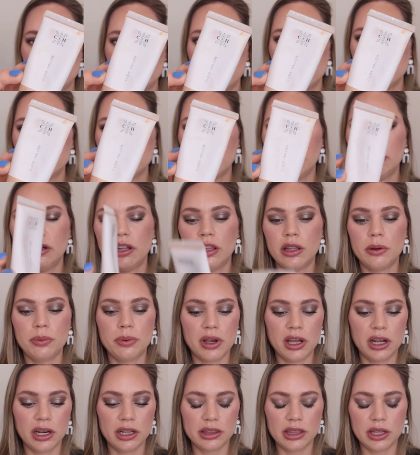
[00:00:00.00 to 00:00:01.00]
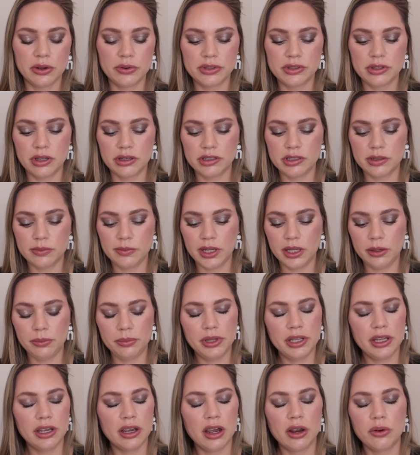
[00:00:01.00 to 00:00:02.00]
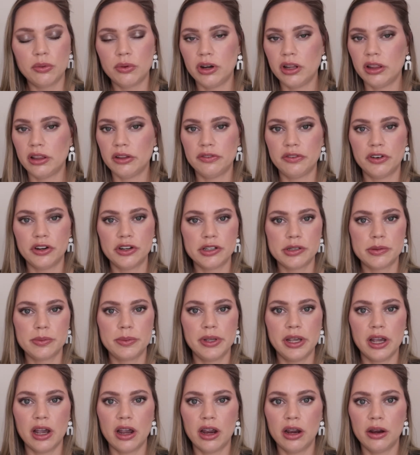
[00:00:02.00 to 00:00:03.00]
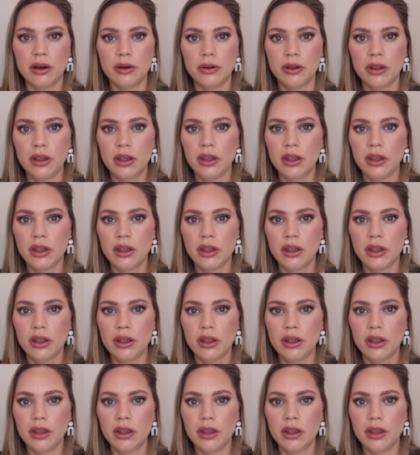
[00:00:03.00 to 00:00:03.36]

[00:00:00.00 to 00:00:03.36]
is another product that was sent to me in PR, one of the first PR